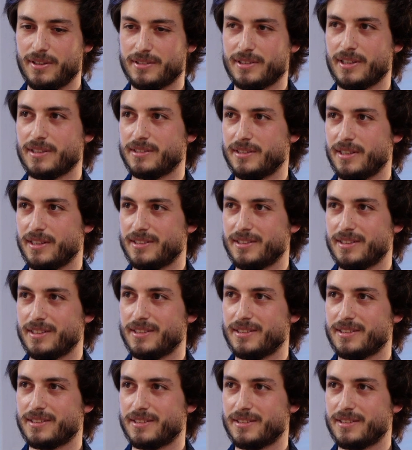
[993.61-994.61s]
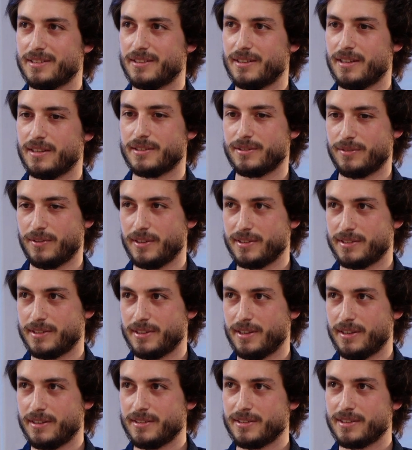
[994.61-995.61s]
successes as
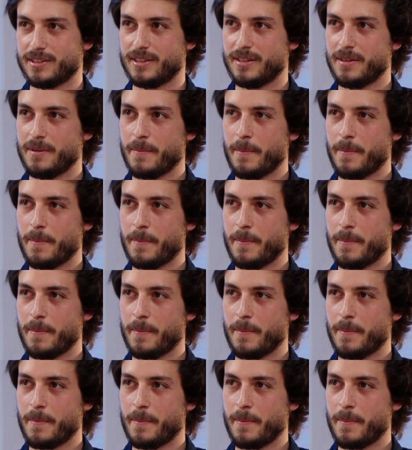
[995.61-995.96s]
residents,